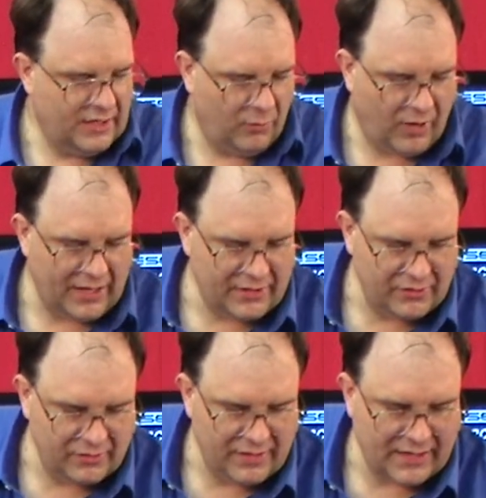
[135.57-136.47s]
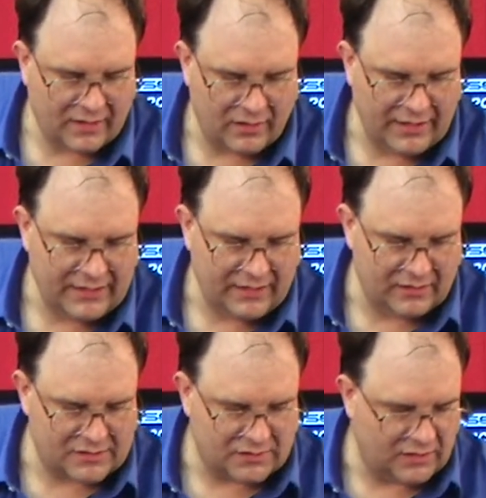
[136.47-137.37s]
Now, why are you doing that, Clayton? That
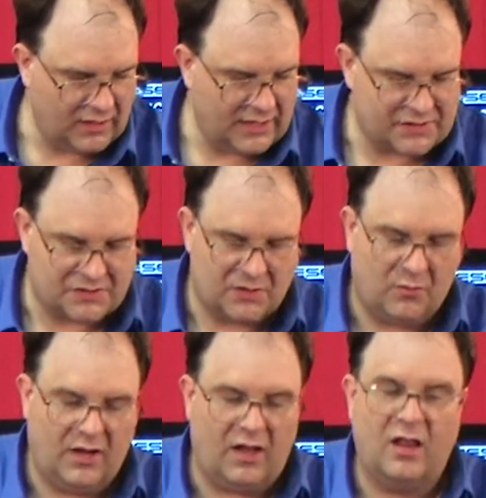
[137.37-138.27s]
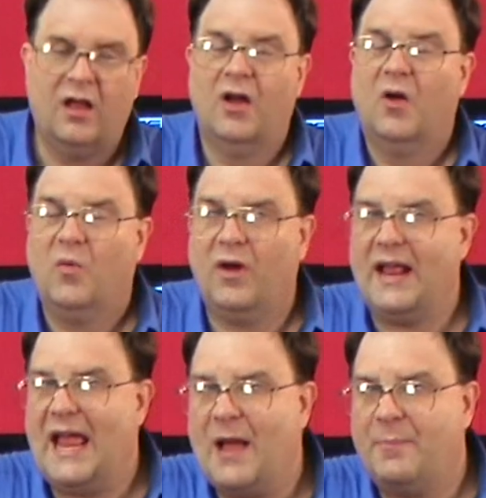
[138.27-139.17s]
looks a little extra. Well,
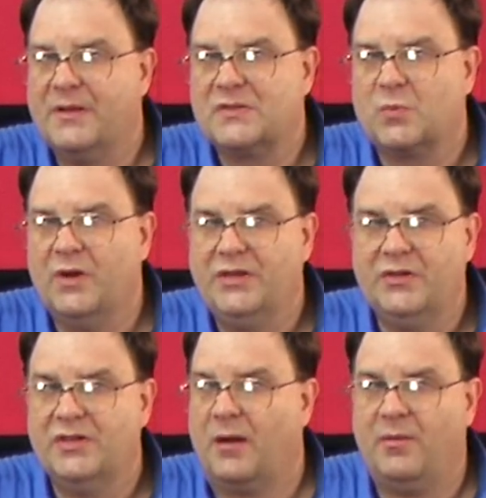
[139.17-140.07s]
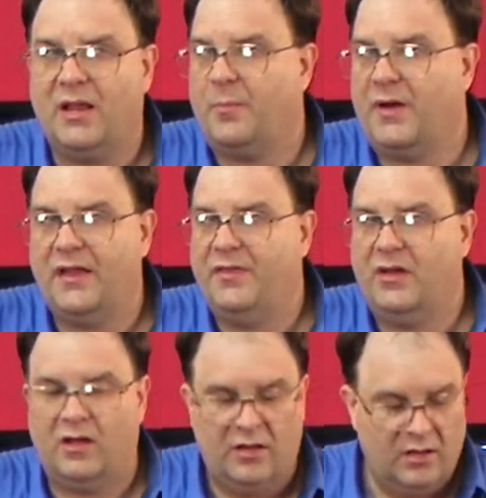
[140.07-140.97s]
what happens when you double up on
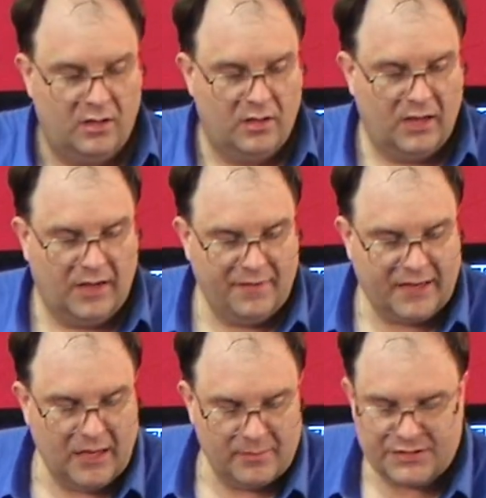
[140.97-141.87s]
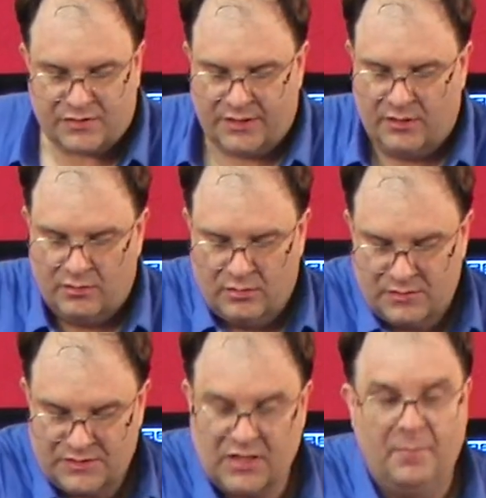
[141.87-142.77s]
the chemistry?
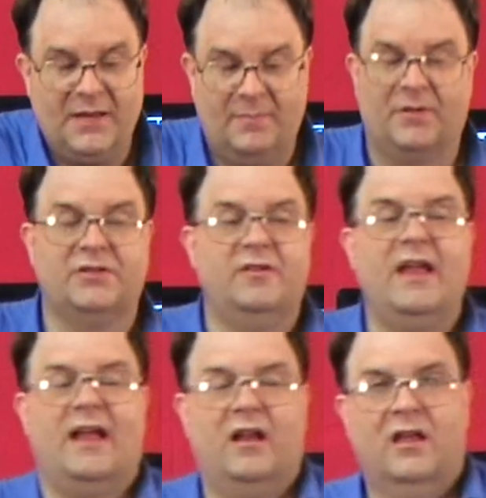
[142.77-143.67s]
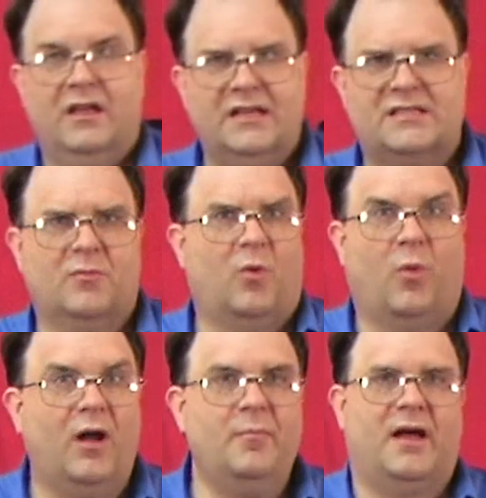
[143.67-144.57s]
Some people do that. They said, well,
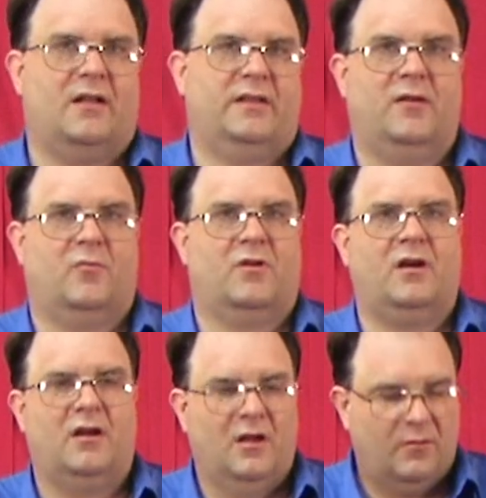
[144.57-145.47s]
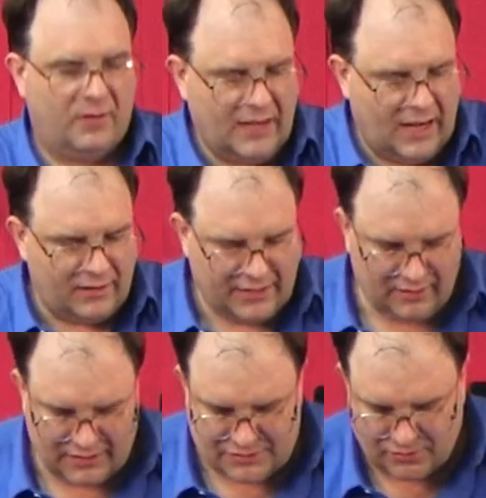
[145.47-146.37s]
1 bottle didn't work. Well,
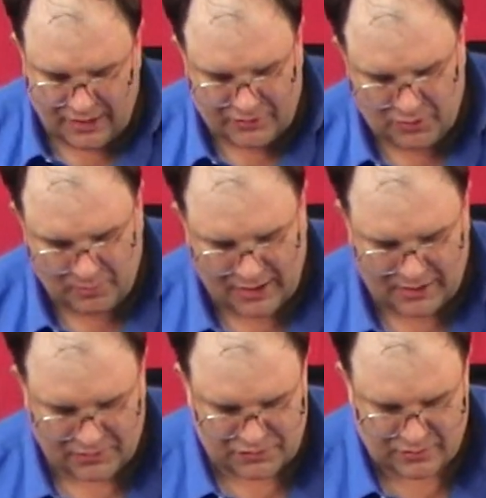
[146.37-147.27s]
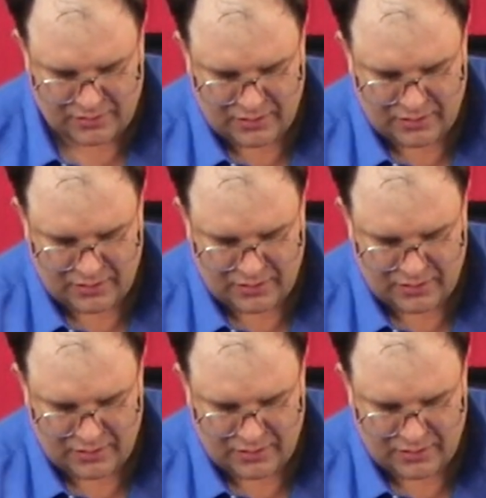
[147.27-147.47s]
golly, let's try 2 bottles.